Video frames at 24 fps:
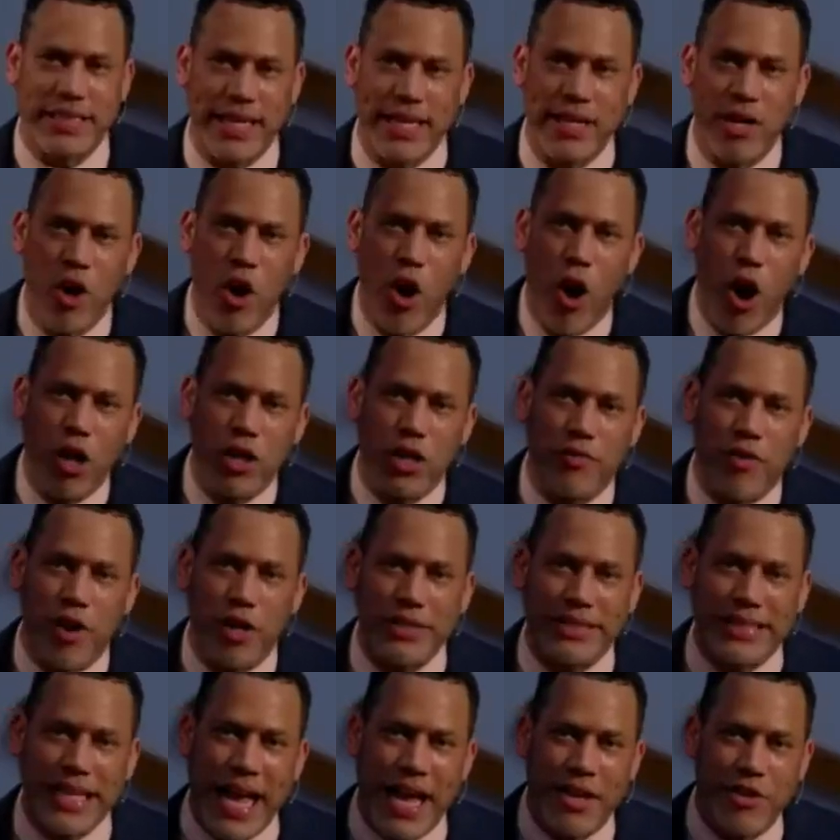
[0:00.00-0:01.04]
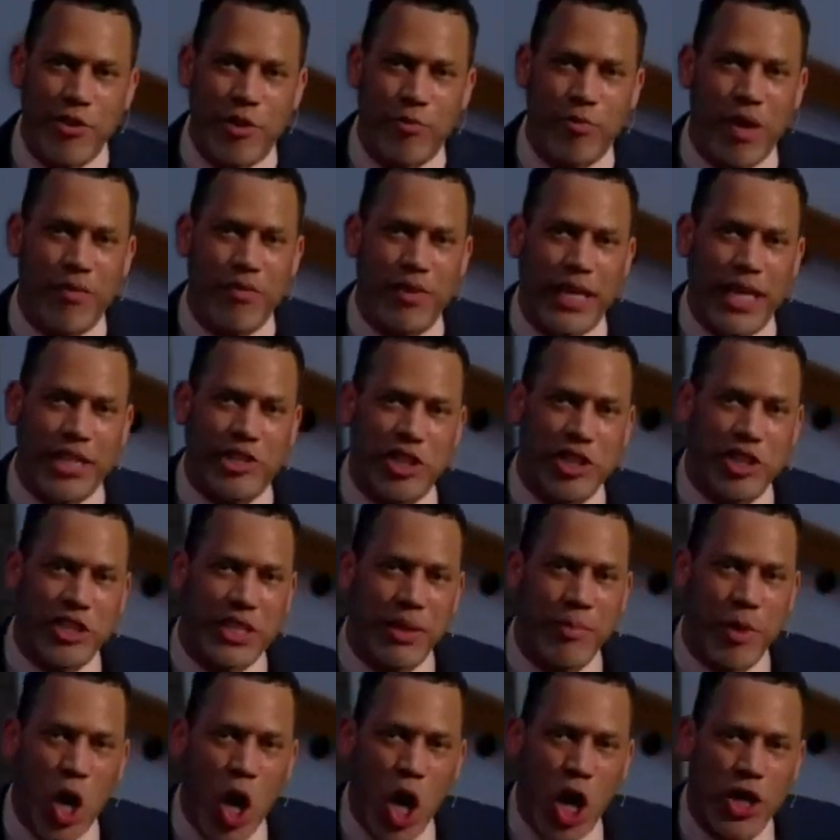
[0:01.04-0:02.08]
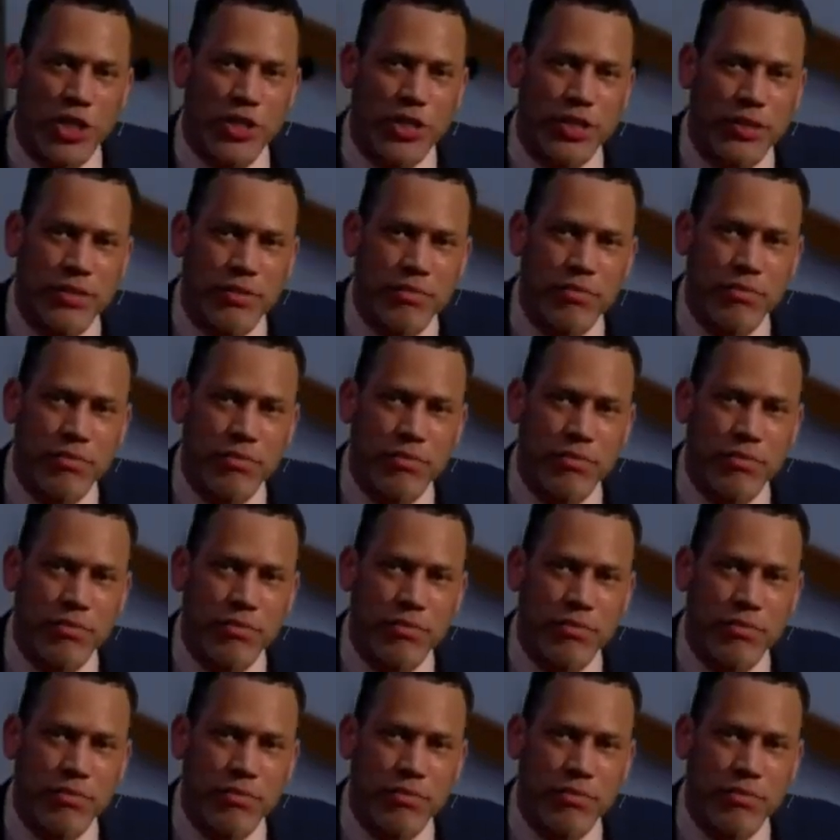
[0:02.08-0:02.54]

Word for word: in, all of our Daniel and Revelation seminars.